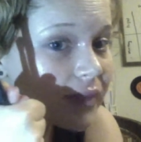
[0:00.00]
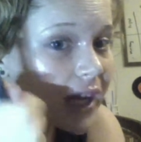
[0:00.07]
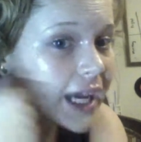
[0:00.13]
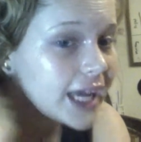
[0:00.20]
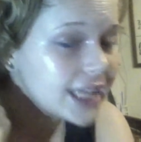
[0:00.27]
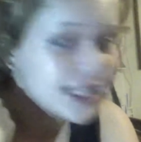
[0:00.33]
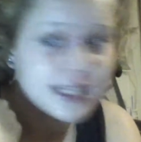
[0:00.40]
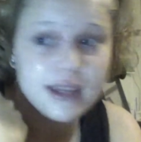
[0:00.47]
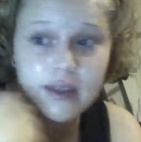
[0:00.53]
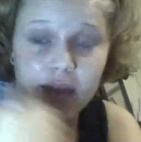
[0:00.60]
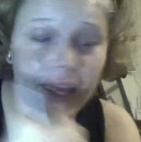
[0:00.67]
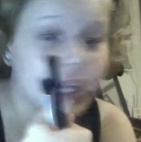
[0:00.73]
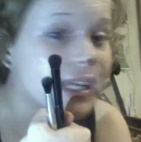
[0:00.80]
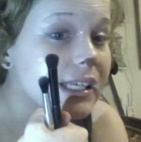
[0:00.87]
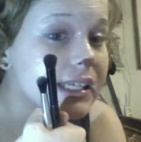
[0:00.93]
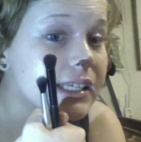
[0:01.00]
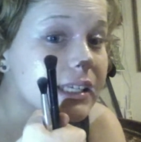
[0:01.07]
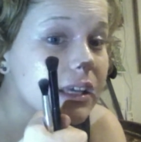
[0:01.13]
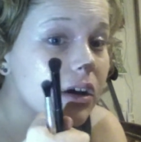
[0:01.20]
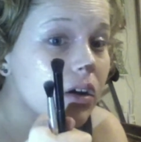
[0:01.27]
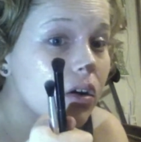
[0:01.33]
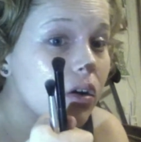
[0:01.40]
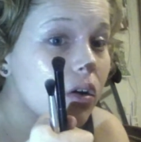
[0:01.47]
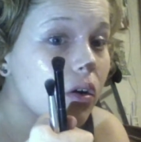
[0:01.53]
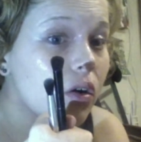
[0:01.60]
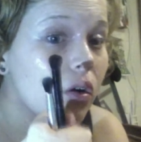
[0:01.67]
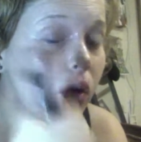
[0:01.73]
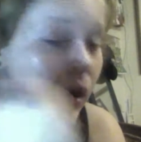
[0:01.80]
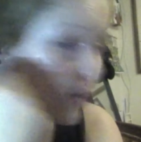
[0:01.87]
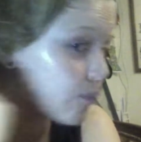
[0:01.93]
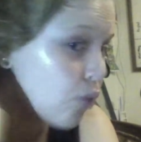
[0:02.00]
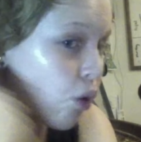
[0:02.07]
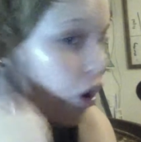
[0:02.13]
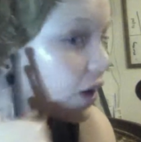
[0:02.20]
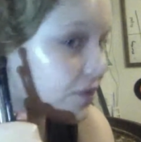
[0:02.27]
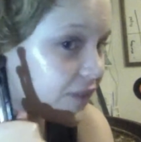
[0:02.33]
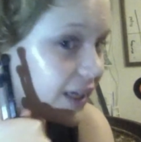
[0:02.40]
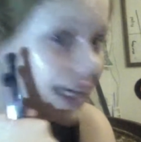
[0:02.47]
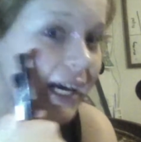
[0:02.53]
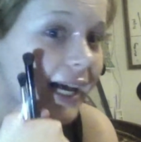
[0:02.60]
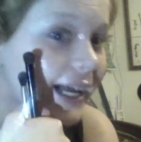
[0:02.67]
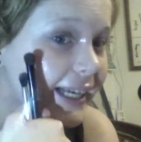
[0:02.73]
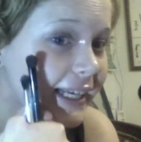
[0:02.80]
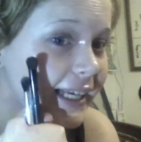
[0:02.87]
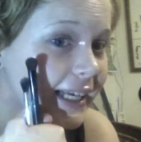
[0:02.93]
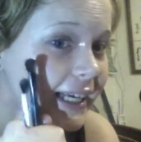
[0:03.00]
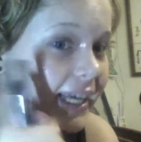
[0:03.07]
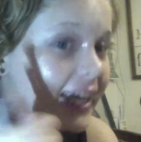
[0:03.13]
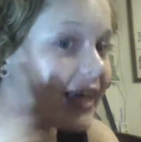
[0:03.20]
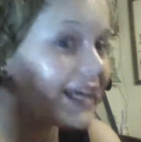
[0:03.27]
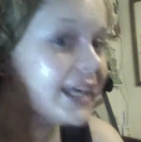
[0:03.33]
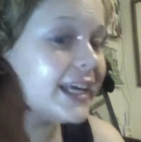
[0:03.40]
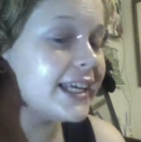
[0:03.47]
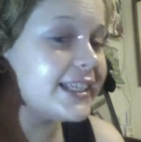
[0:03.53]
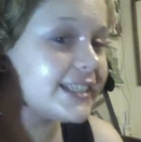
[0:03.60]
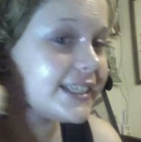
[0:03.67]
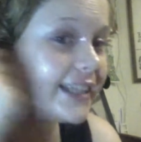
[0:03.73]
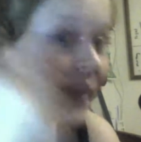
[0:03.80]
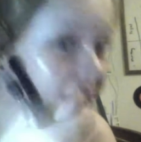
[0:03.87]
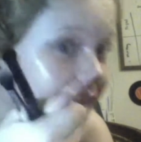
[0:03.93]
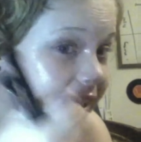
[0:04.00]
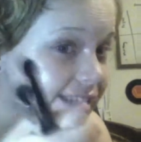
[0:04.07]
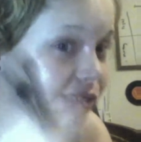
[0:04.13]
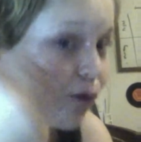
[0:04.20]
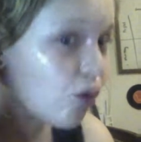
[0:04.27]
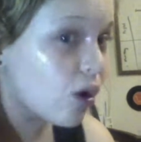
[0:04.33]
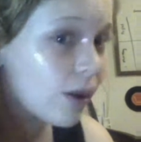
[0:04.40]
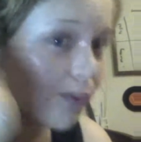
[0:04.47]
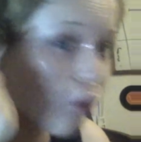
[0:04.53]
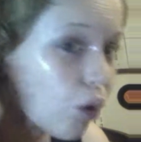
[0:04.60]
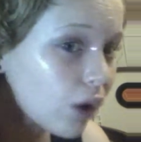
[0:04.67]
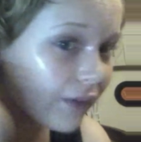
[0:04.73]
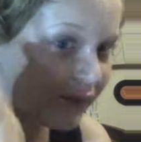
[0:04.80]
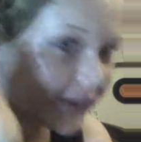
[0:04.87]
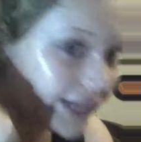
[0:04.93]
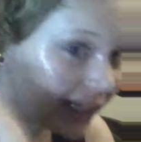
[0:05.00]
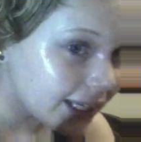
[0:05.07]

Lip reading: It's this or Morphe, honey. It's this or Morphe.